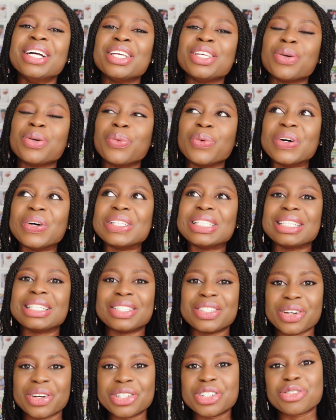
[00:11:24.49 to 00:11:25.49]
you want the
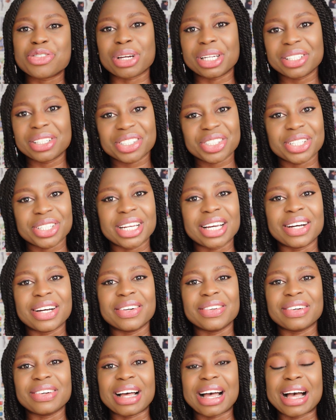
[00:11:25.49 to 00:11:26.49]

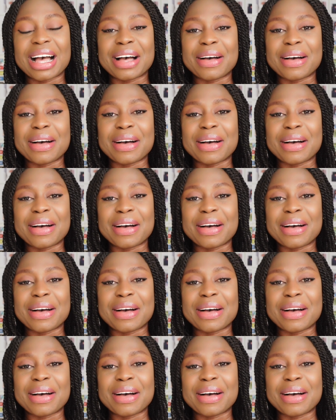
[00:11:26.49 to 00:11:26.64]
non-traditional